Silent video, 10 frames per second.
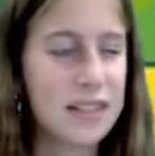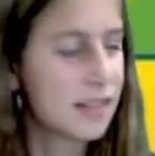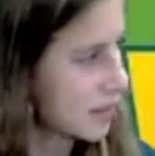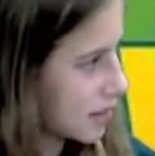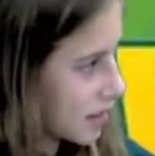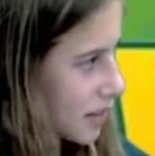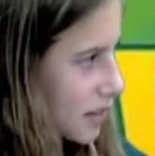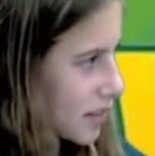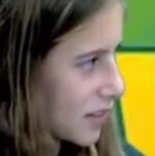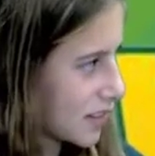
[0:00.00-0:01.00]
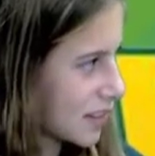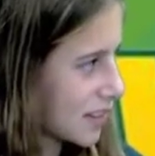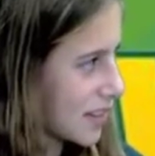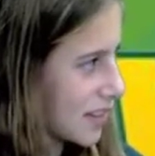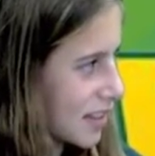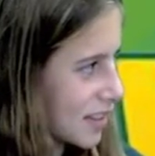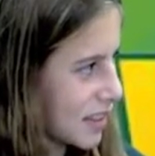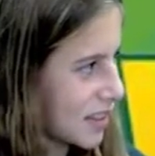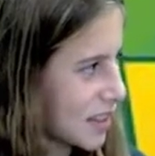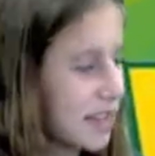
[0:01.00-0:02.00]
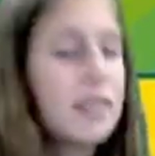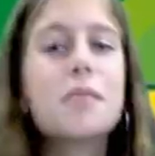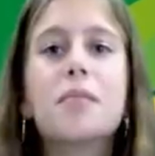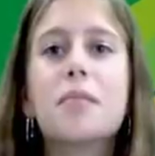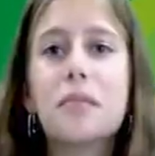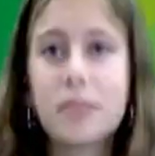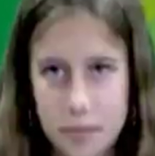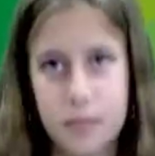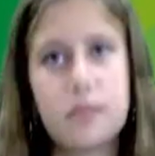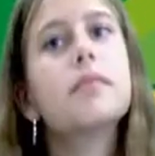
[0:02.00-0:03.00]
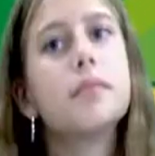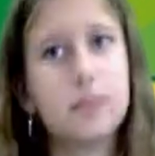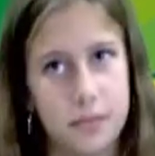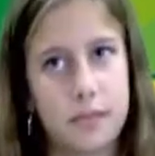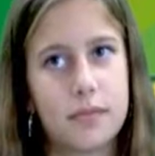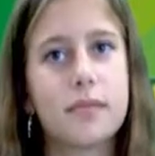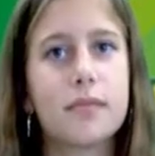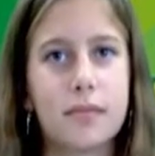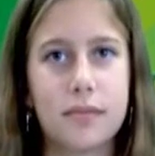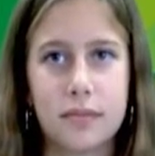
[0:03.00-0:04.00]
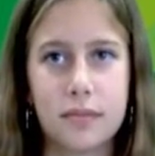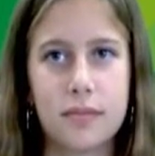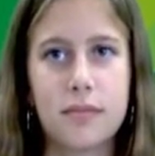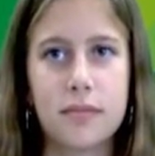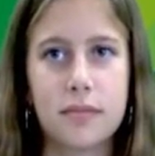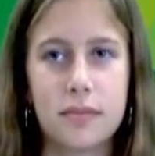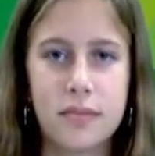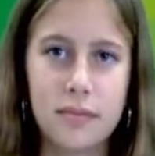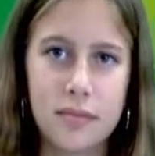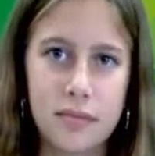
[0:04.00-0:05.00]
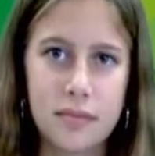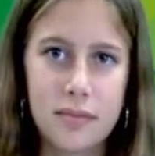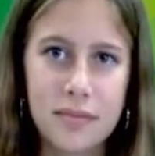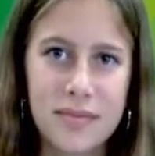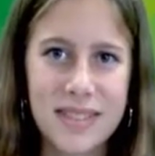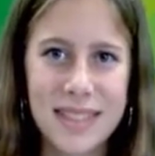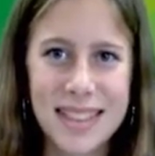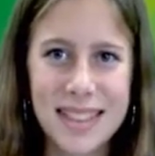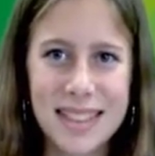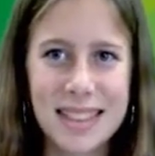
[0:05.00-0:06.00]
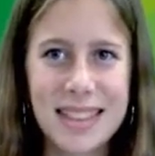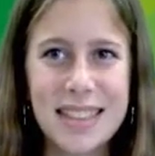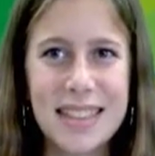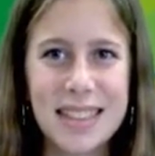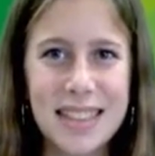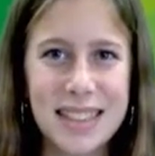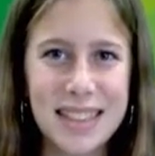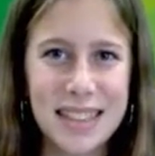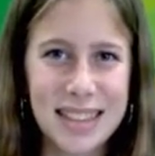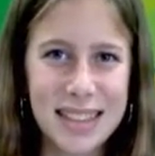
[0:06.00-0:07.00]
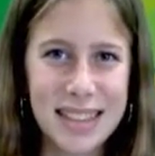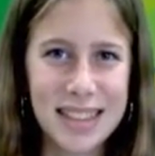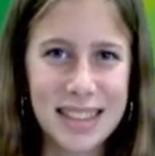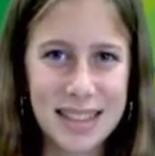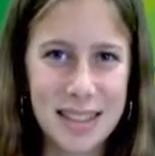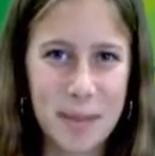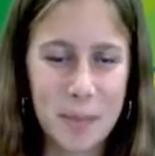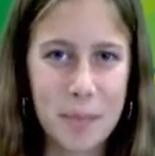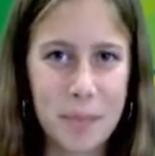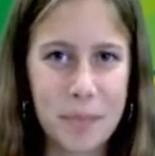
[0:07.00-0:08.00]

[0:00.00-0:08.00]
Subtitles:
The person shown says nothing.